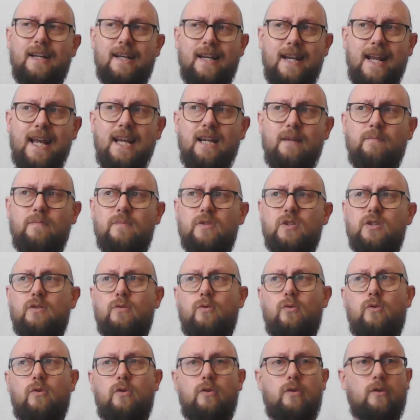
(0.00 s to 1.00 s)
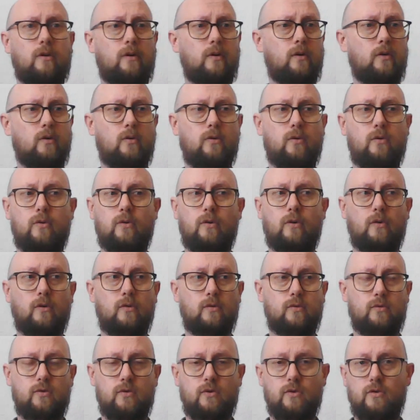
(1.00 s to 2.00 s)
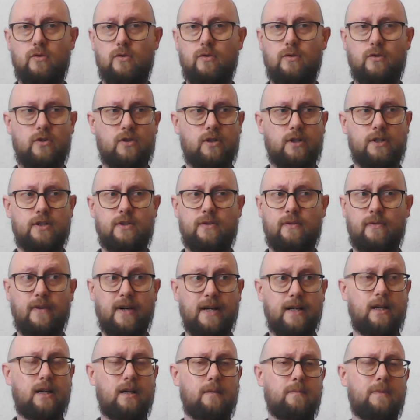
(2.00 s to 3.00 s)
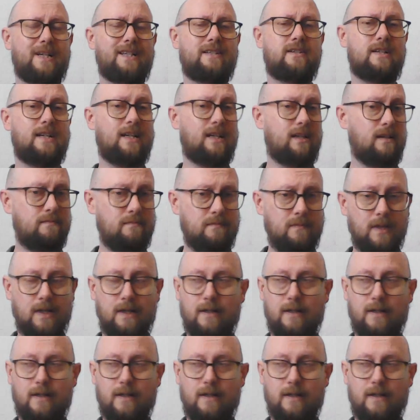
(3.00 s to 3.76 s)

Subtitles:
names or starts threatening my team,